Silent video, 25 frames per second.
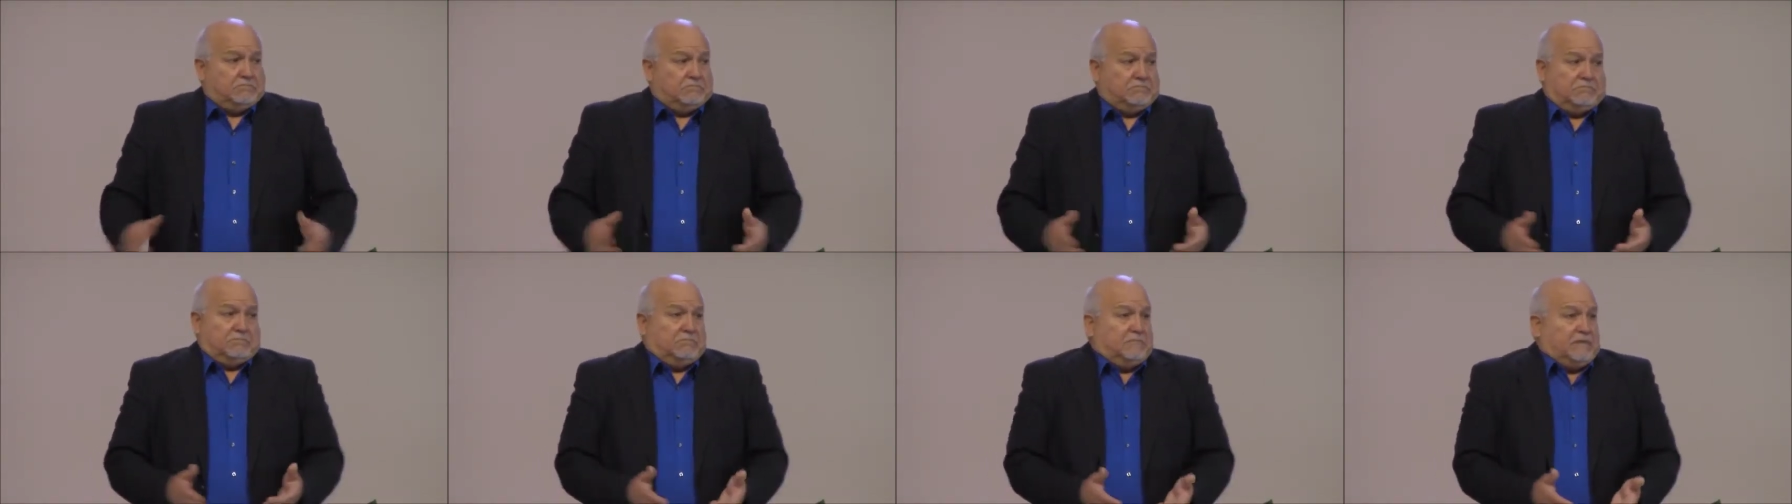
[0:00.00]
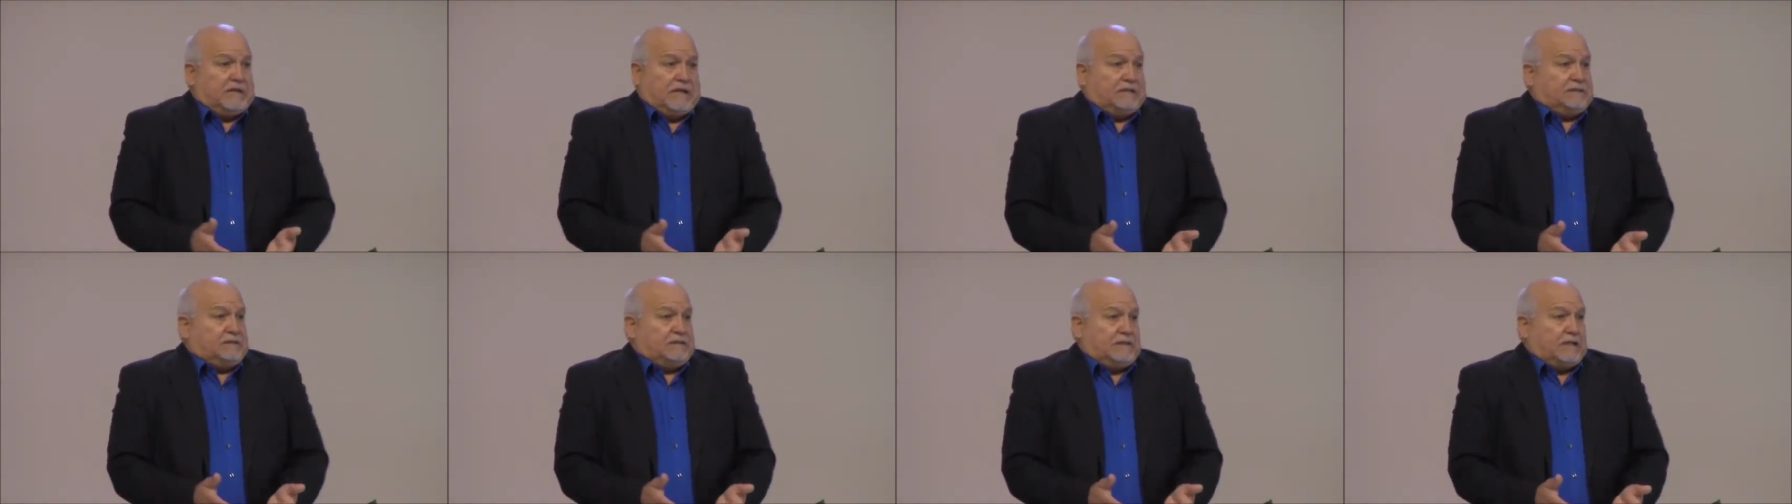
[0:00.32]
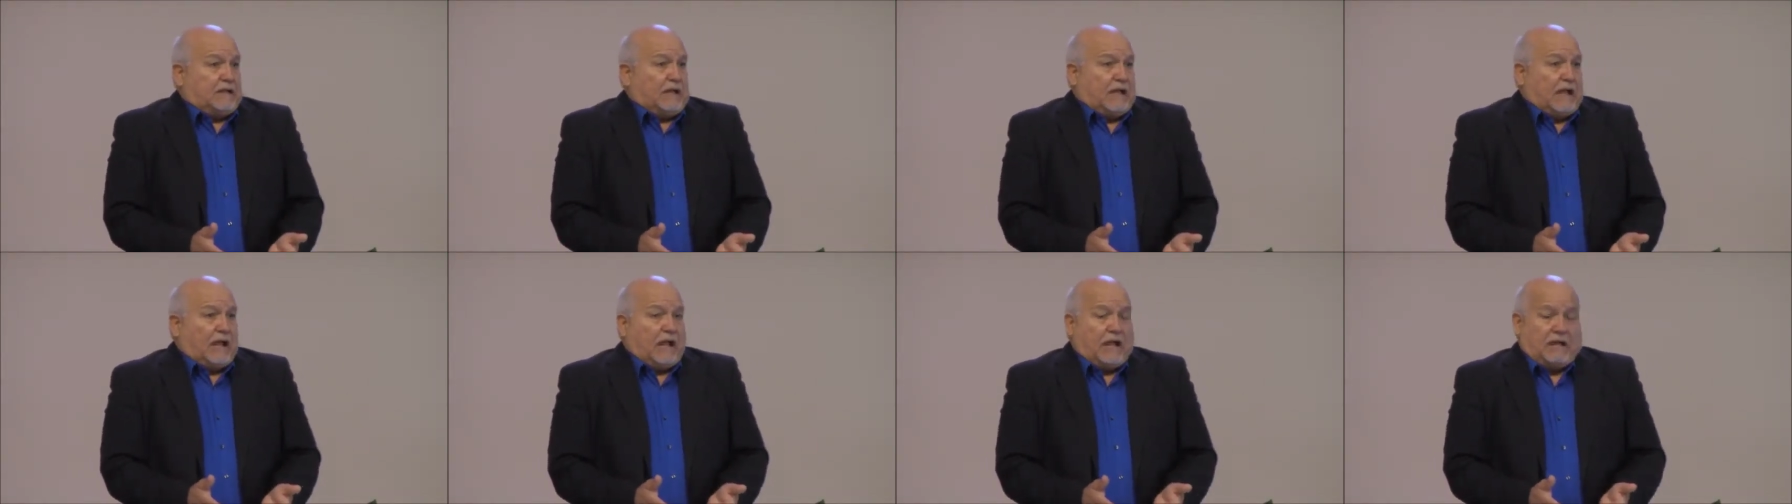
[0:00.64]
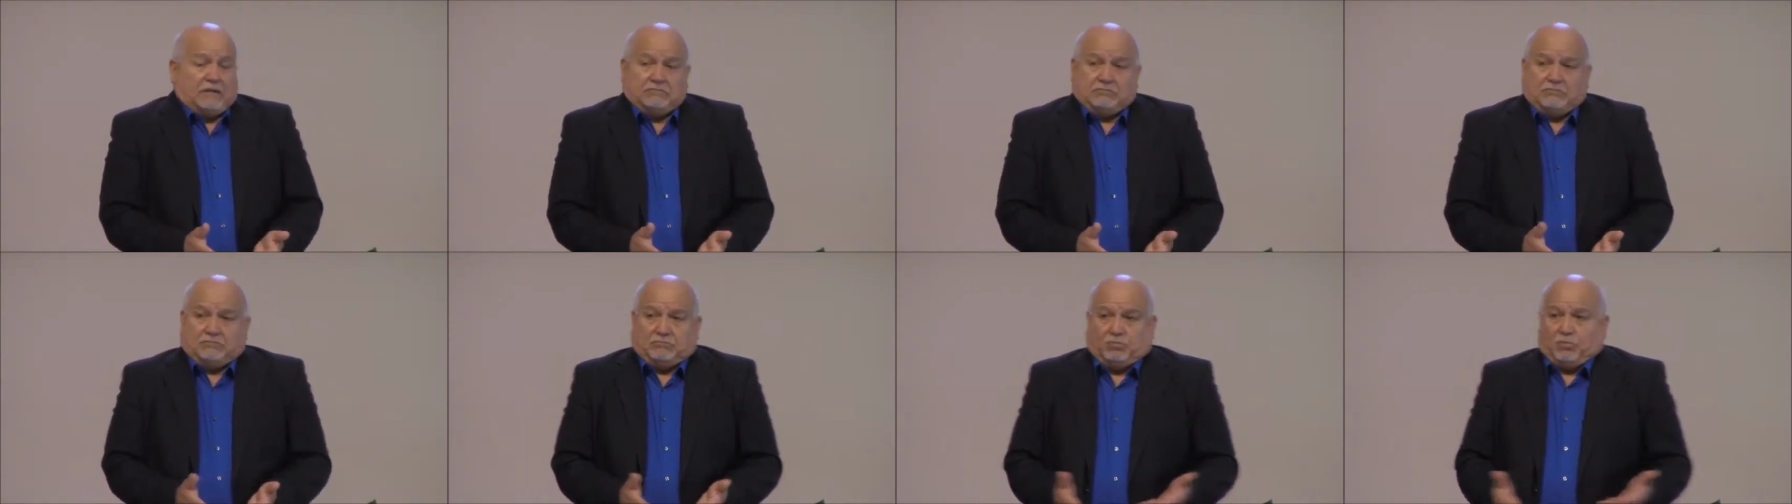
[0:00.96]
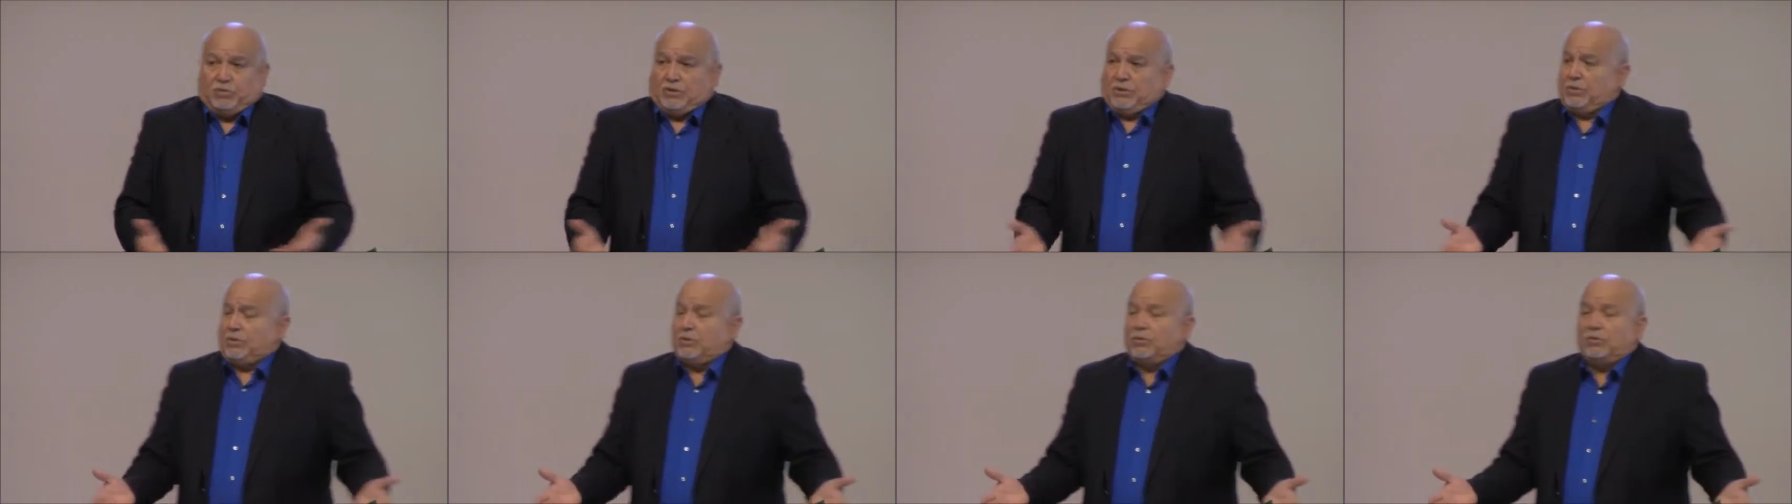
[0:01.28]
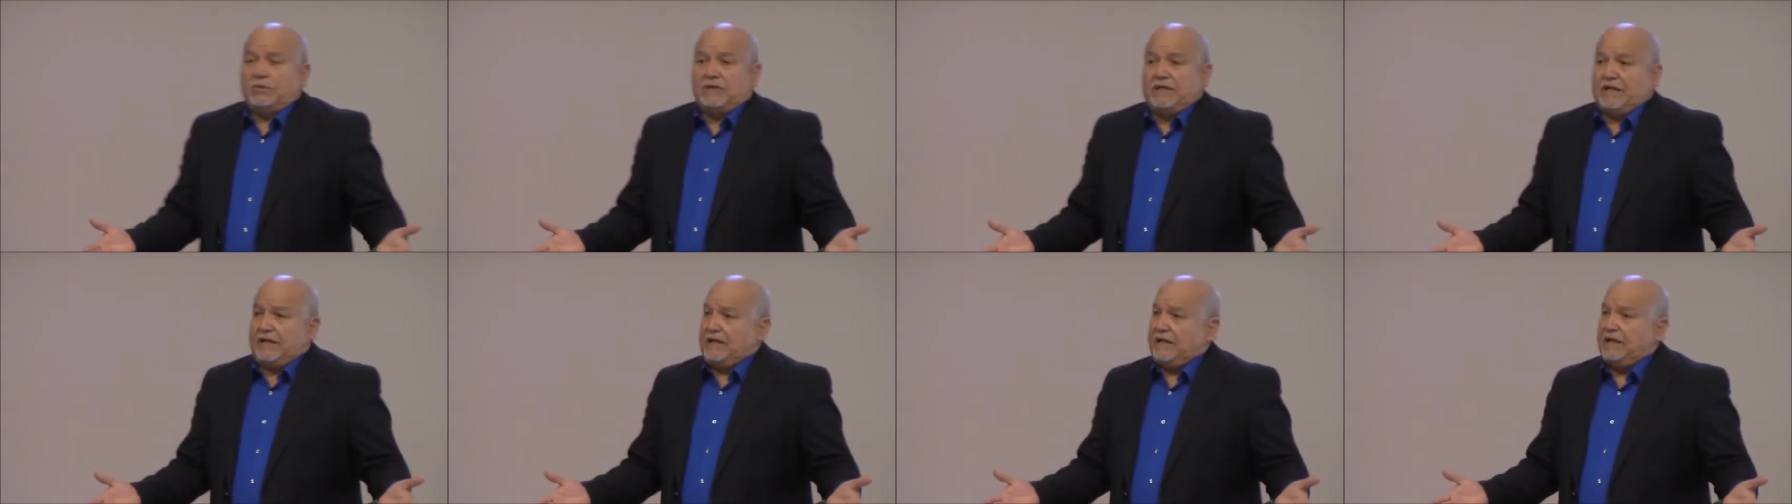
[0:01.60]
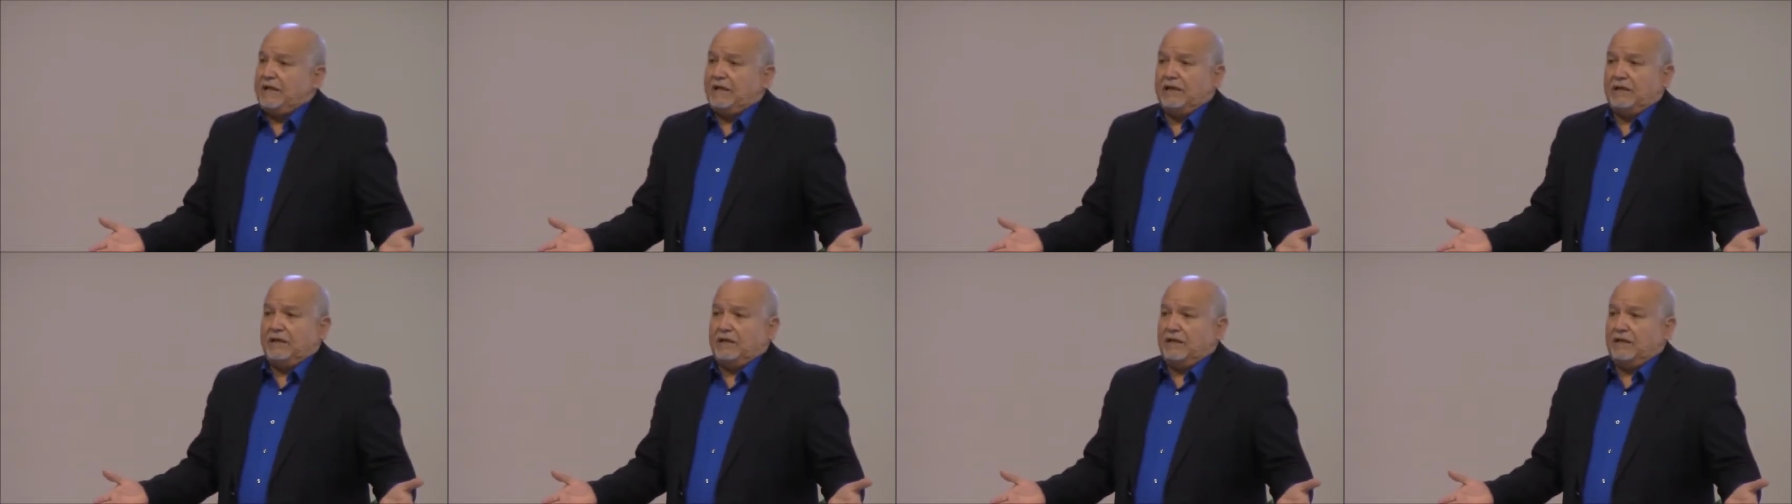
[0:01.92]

Not that I, we're okay